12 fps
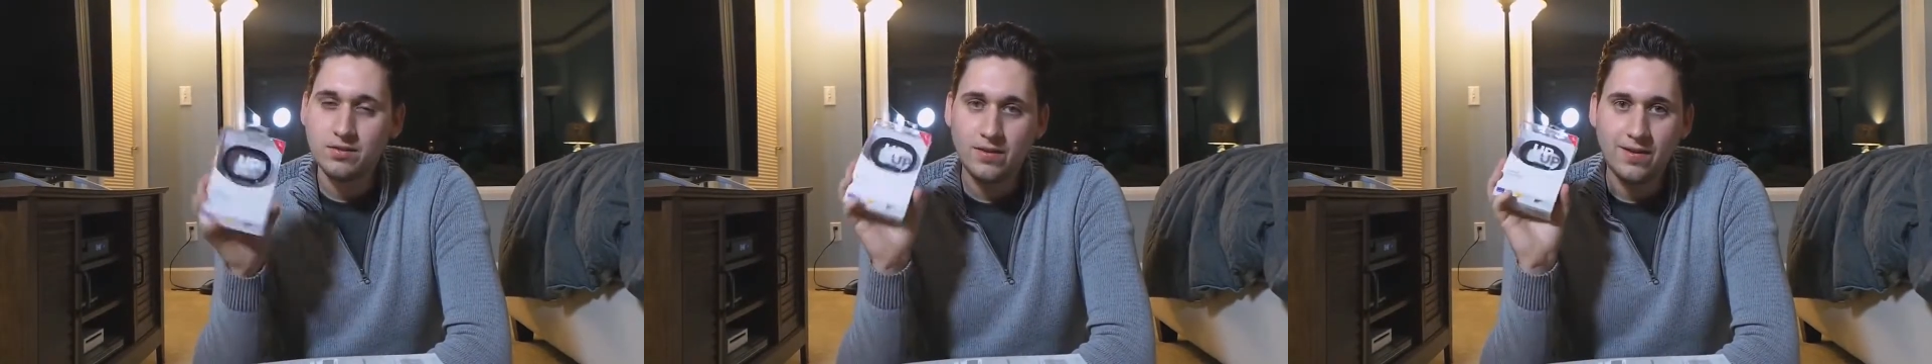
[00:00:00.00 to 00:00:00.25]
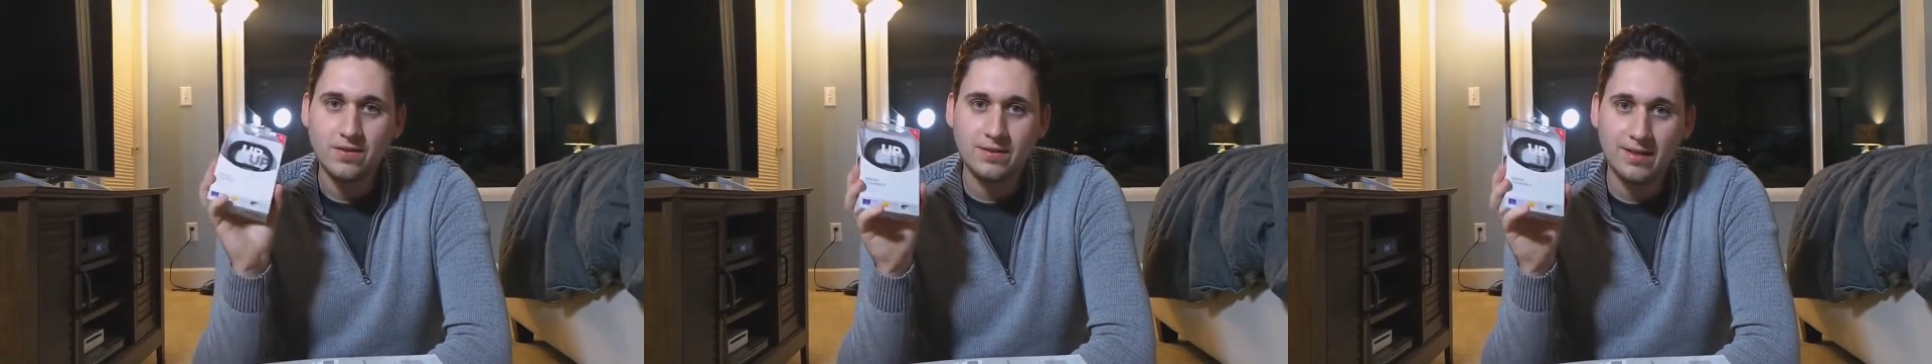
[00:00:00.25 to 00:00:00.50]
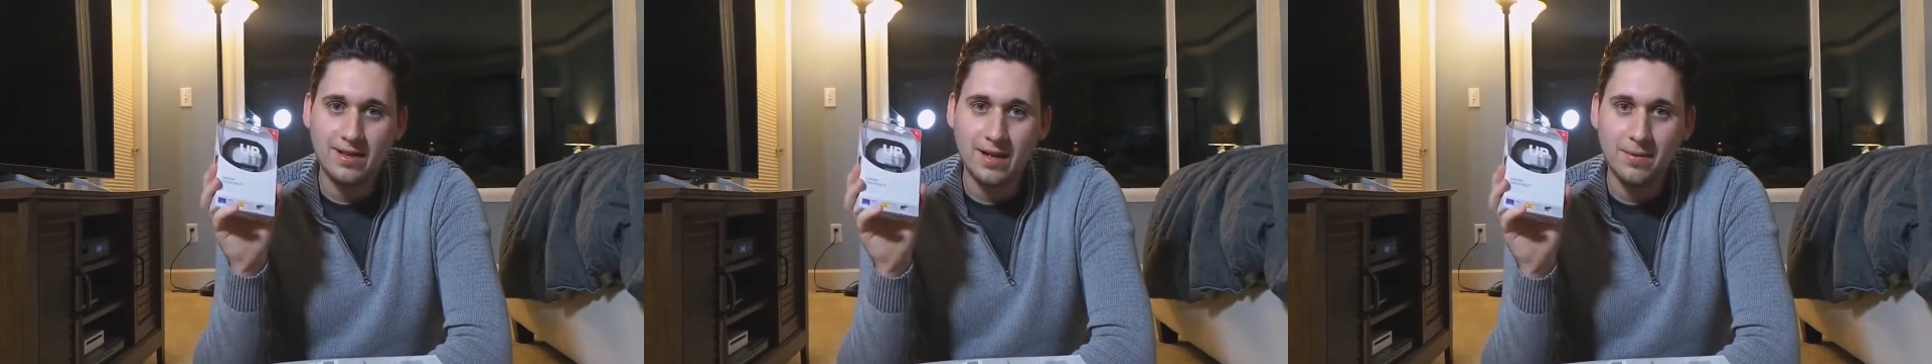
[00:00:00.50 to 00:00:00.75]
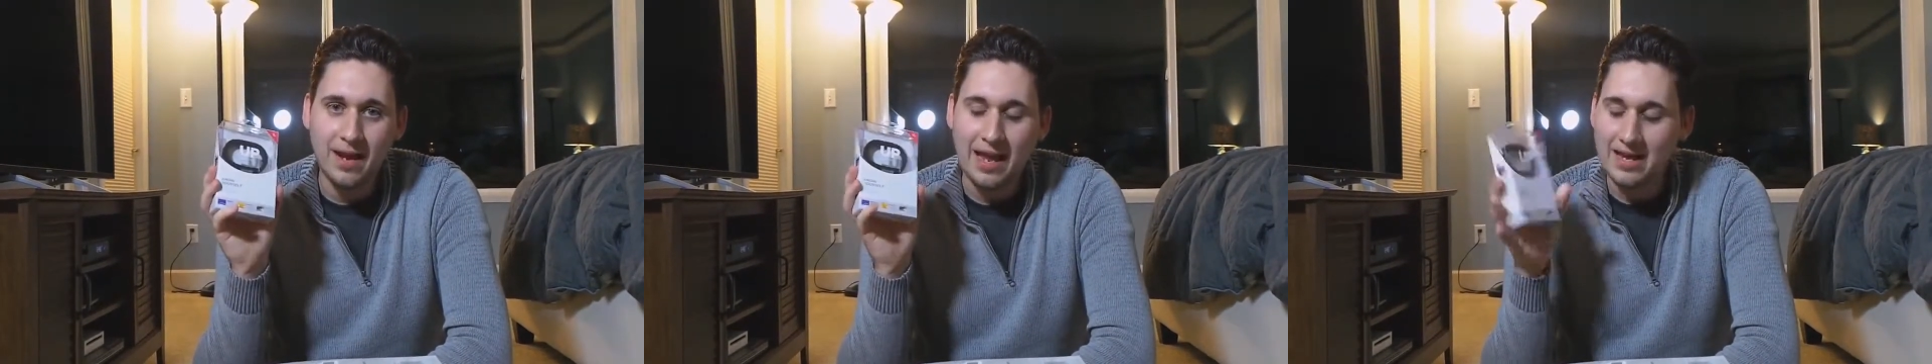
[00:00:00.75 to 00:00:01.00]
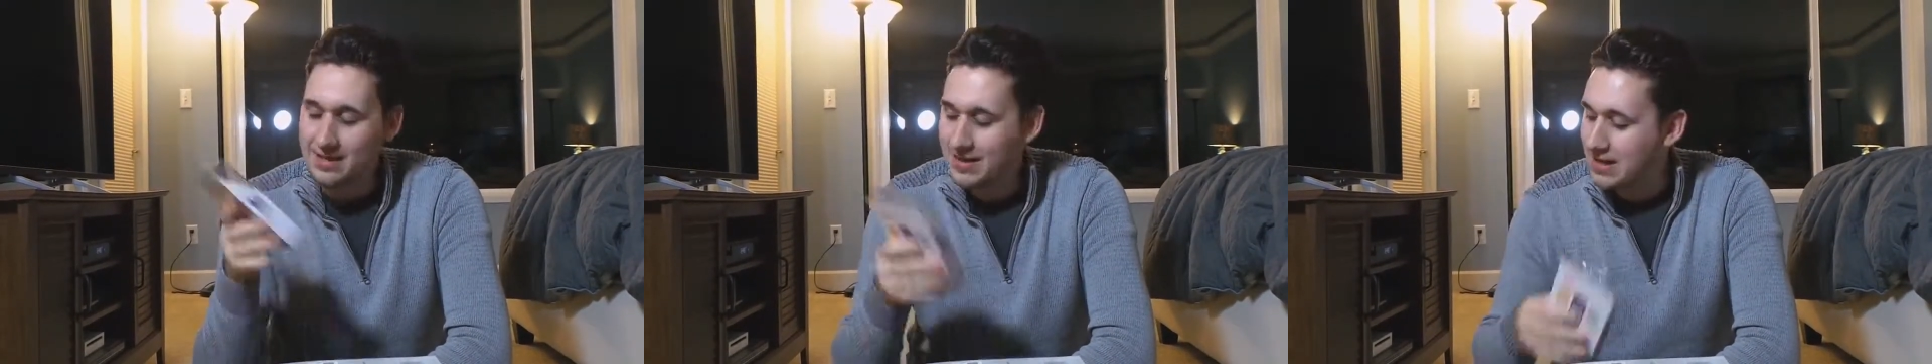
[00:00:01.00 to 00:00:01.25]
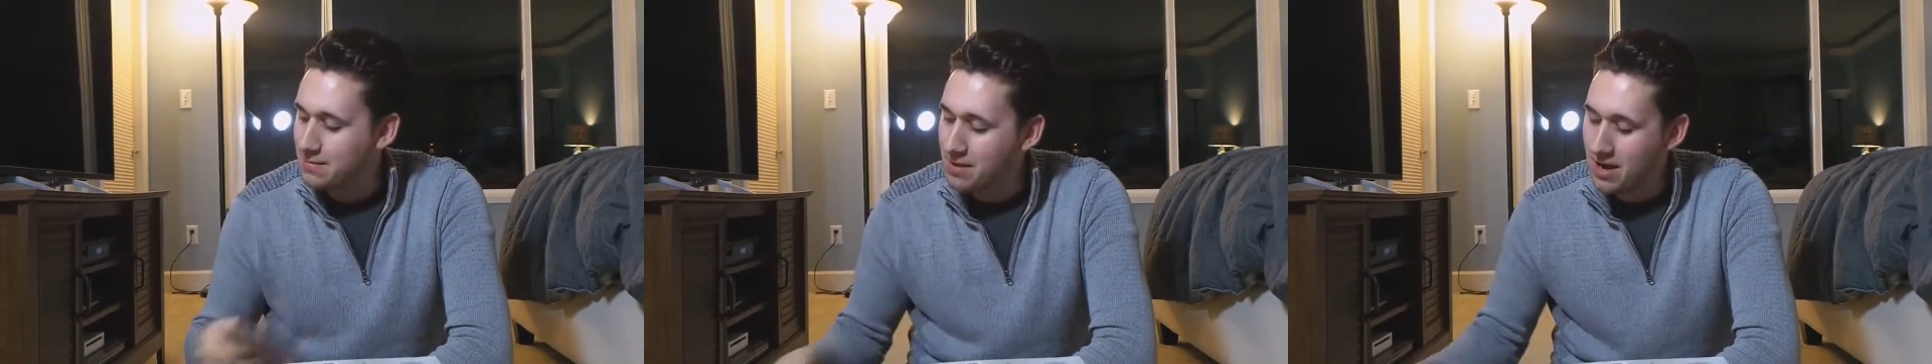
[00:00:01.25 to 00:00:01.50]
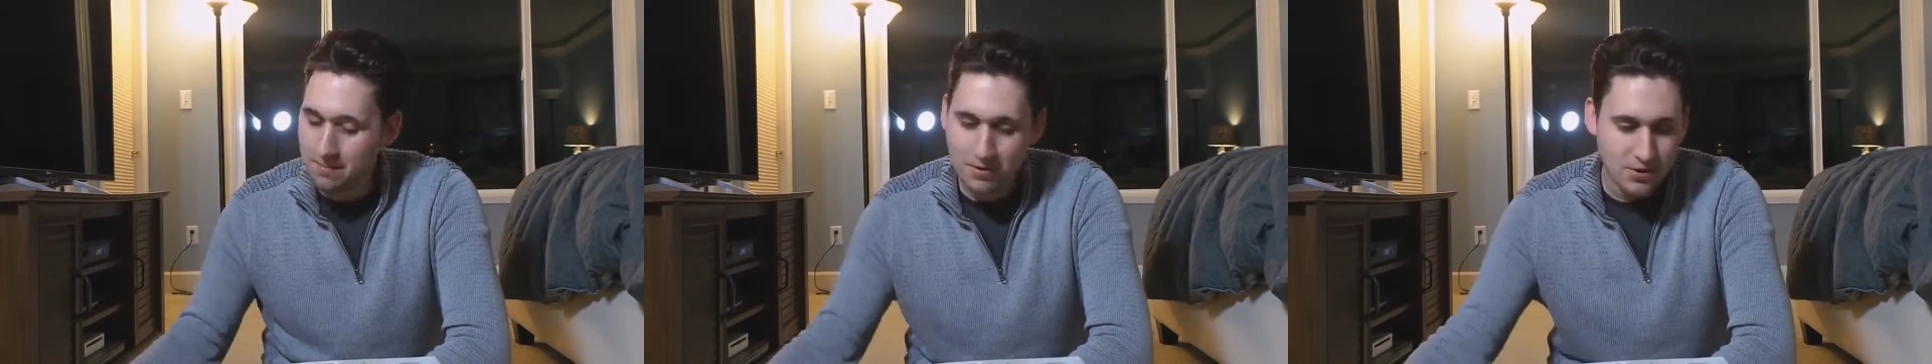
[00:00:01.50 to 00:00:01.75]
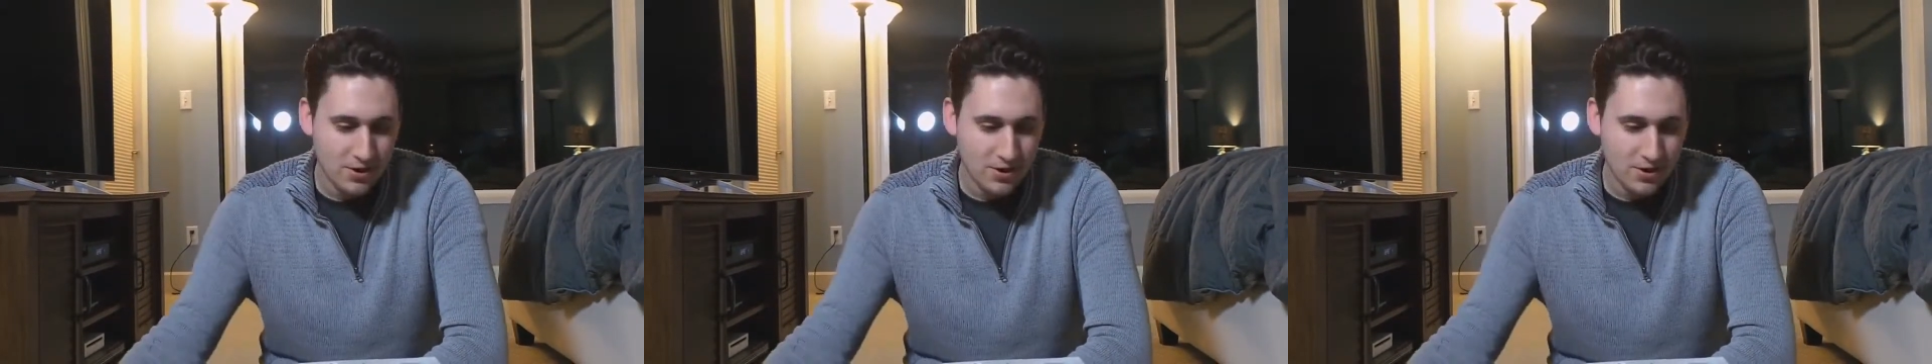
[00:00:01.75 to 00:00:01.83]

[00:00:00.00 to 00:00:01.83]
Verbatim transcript: So this is gonna come in handy. Thank you, Mom.